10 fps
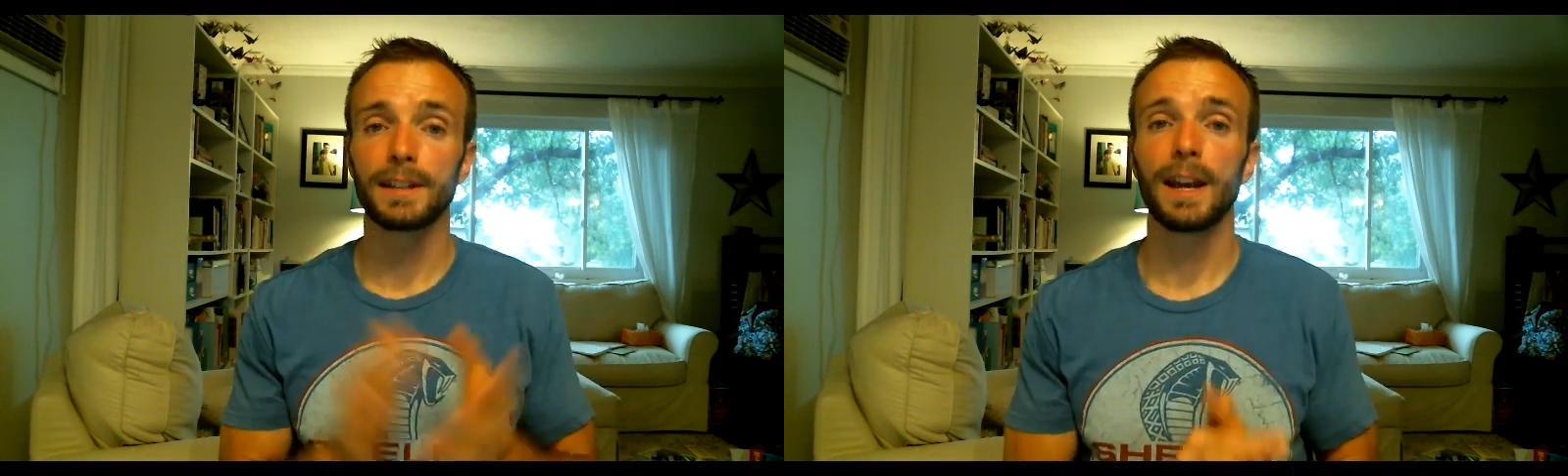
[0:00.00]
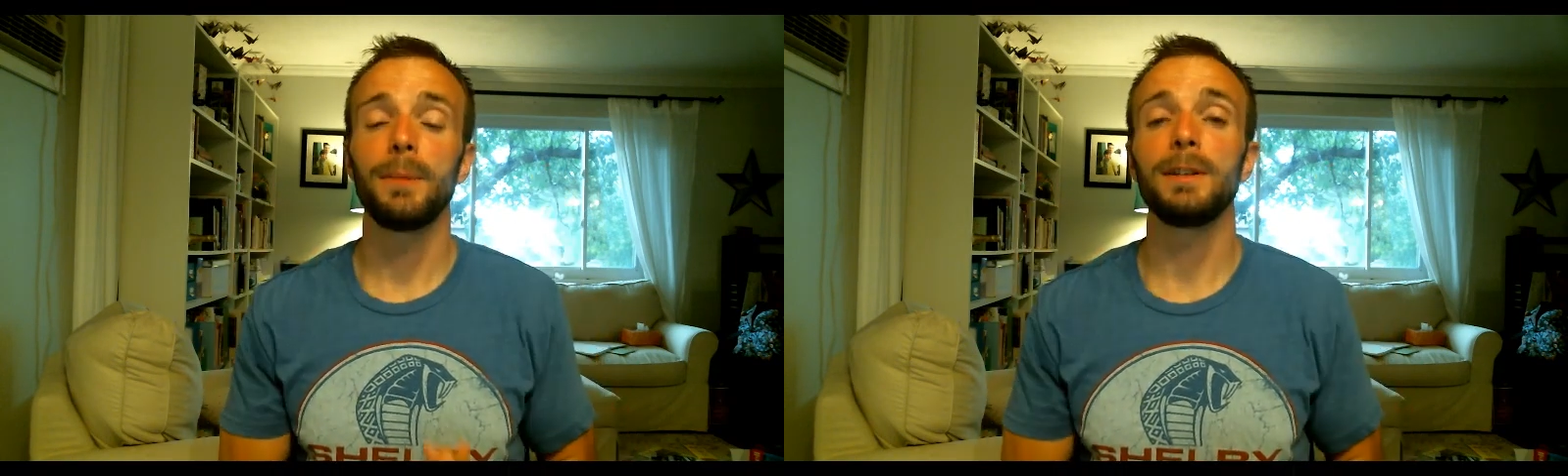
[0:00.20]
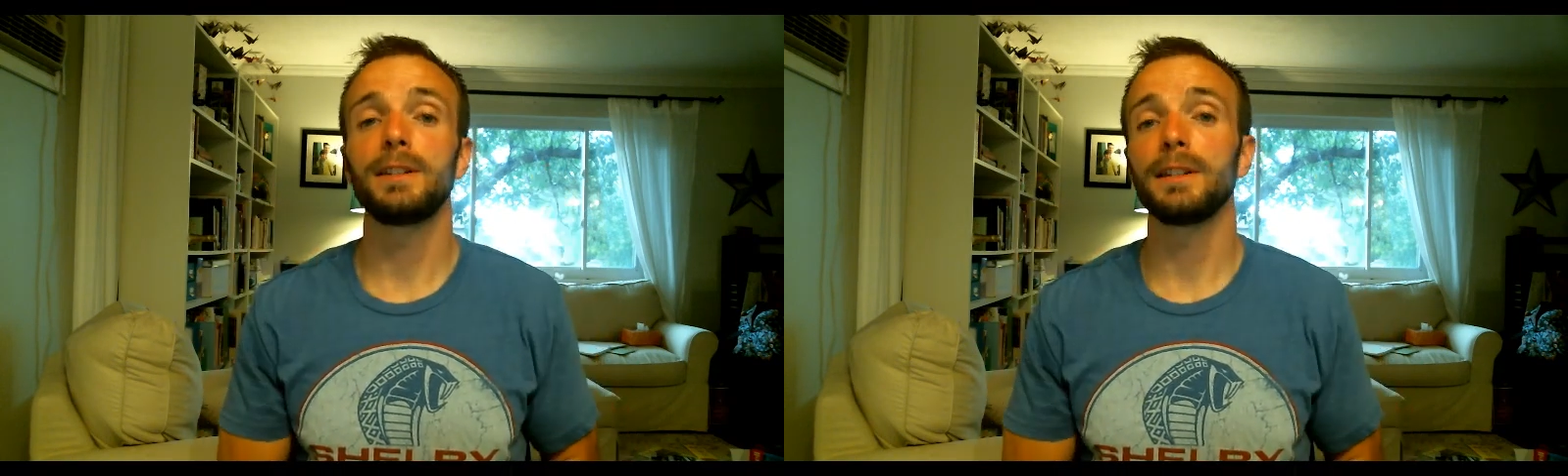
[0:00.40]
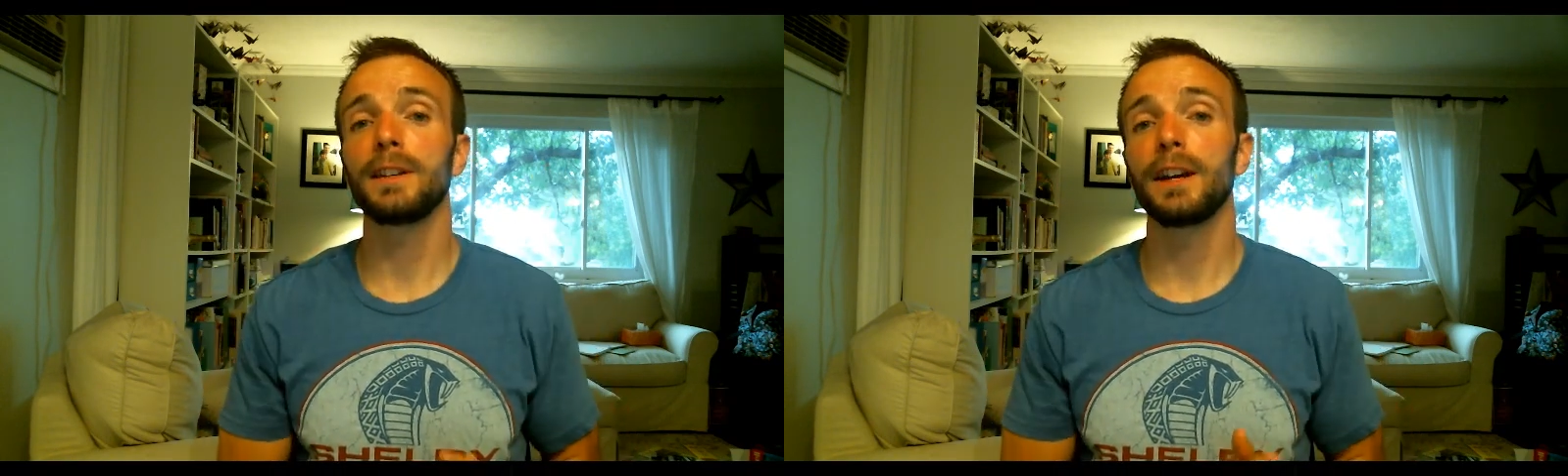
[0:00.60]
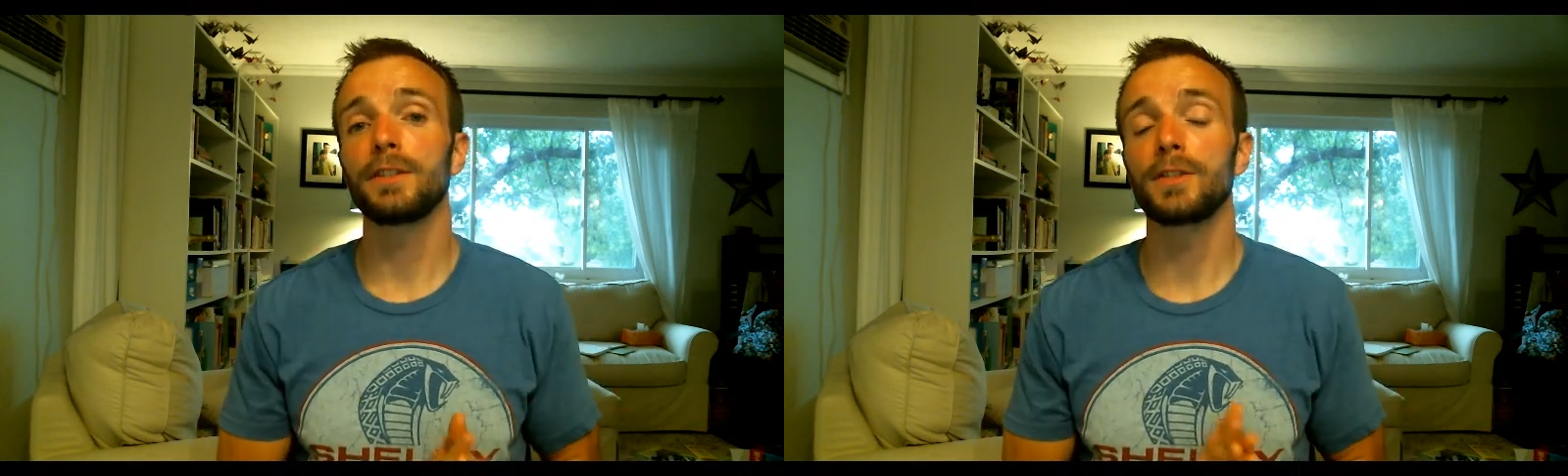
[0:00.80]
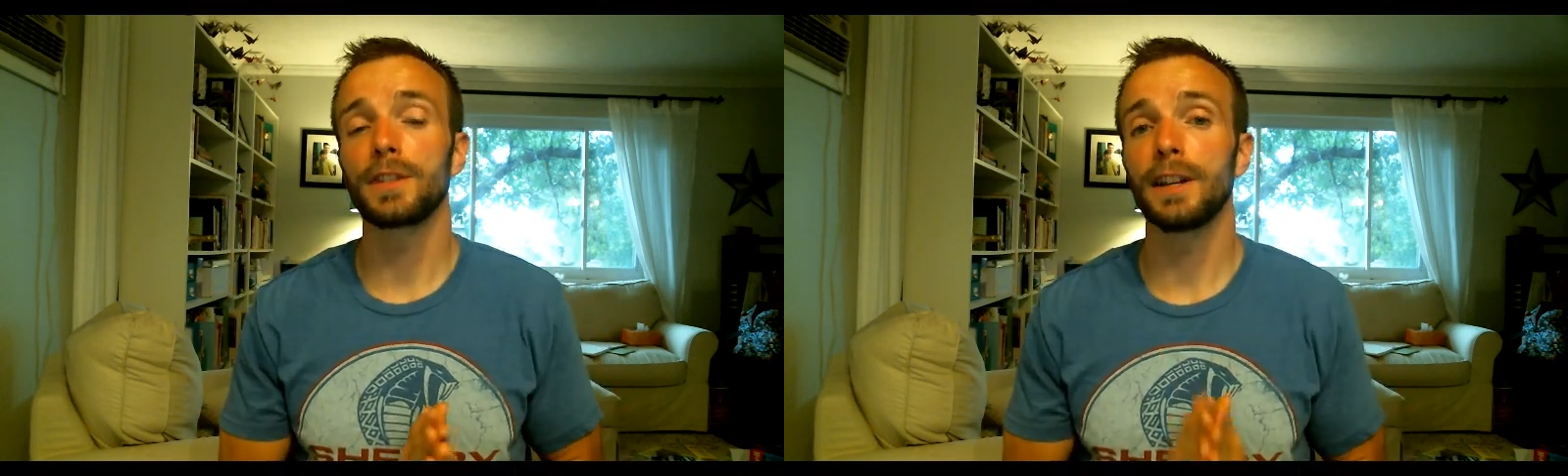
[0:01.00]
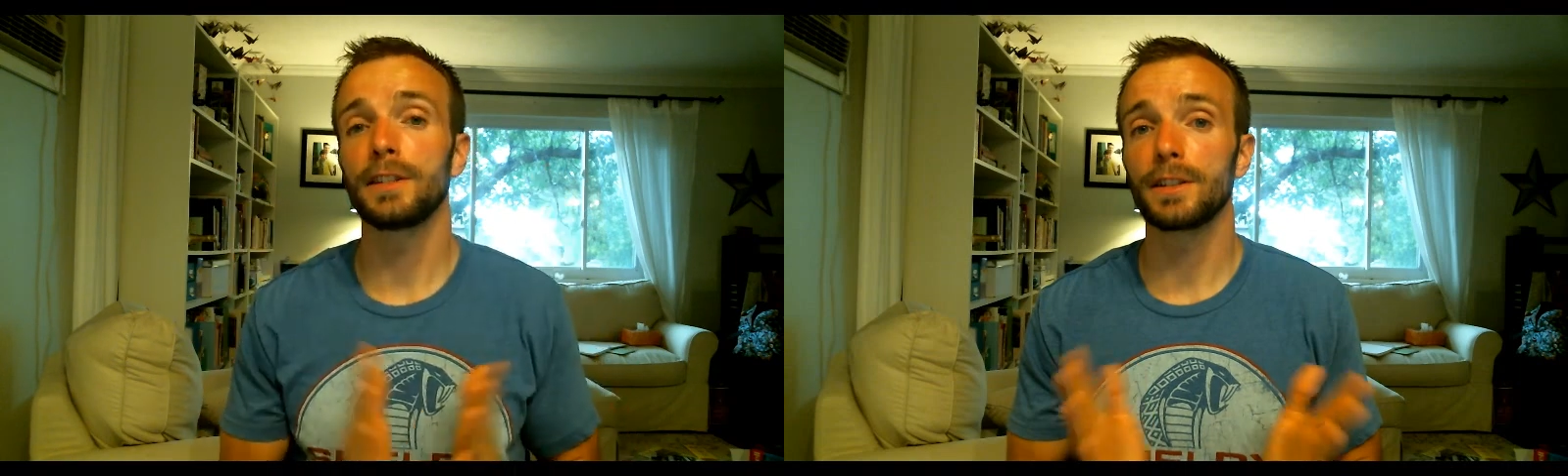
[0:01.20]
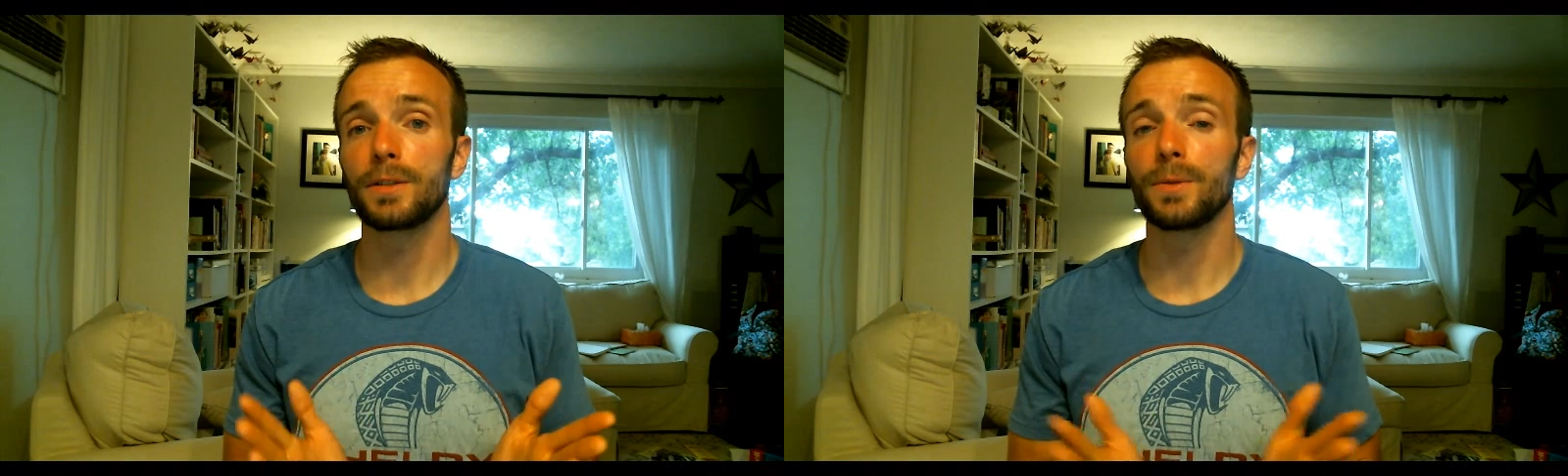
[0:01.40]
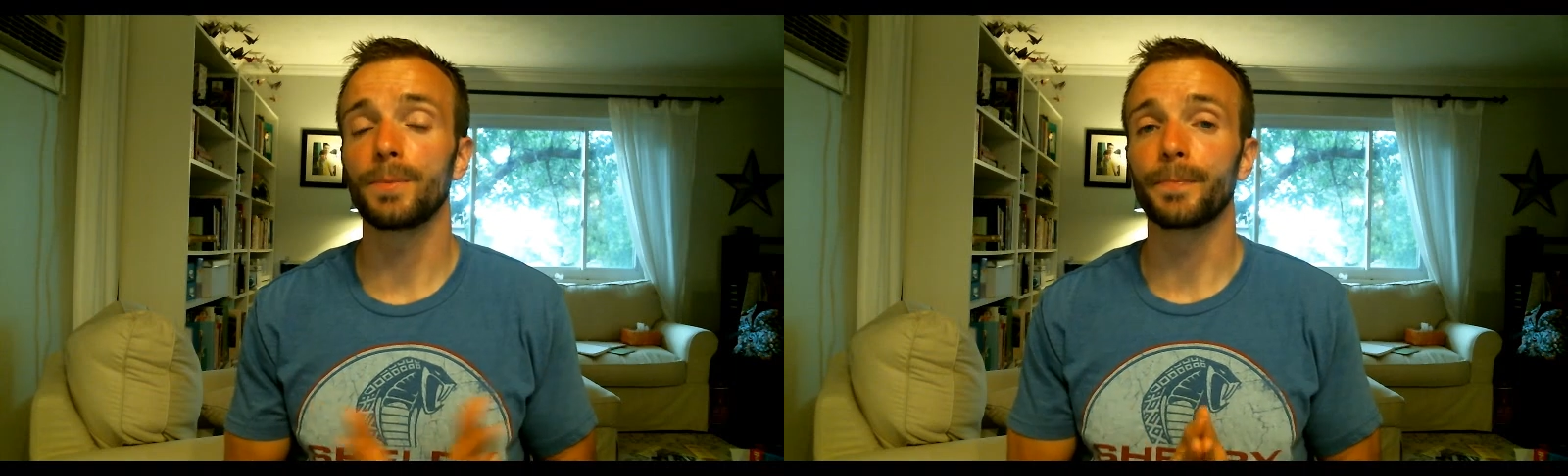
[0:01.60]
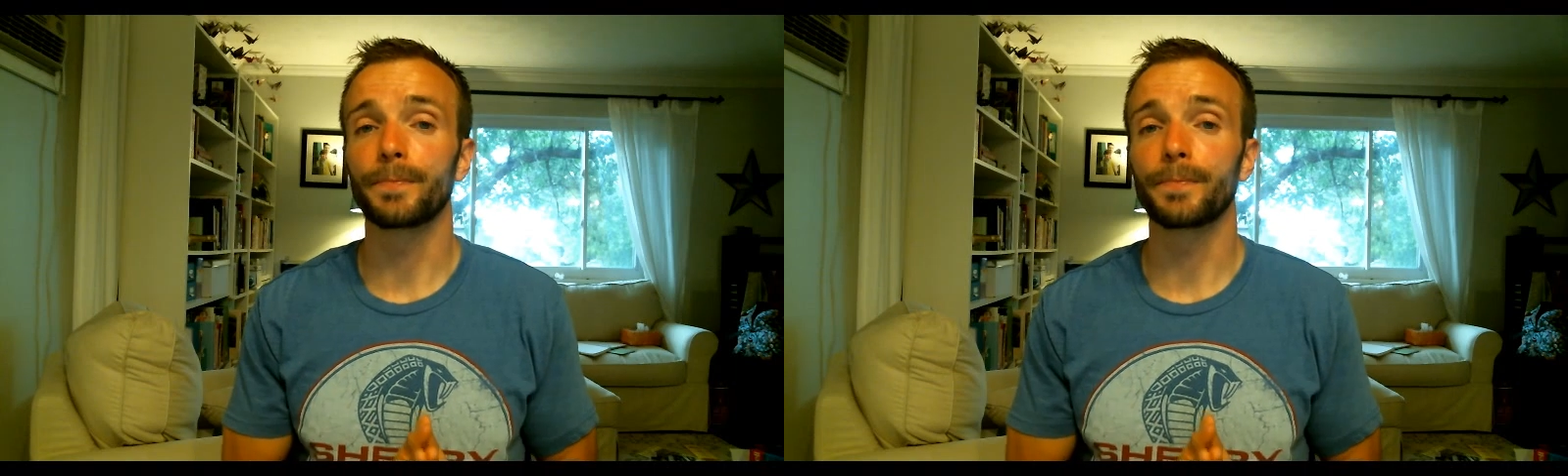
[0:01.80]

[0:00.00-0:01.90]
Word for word: hemisync exercises through.